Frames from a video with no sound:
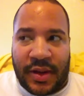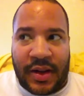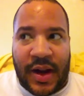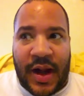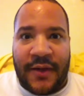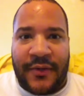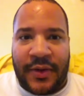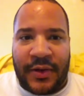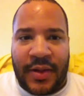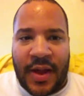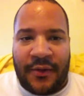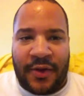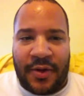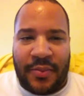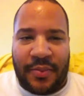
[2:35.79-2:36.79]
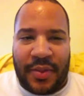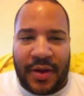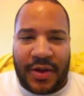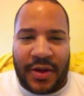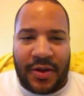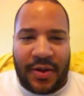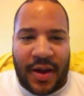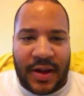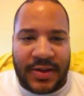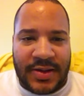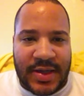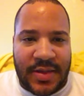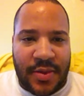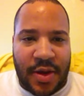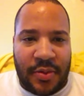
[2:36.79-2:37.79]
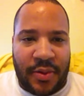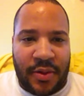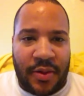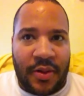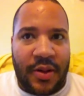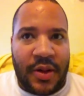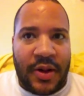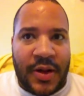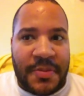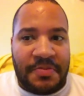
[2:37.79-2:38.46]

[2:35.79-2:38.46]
lover, but you're on T-Mobile,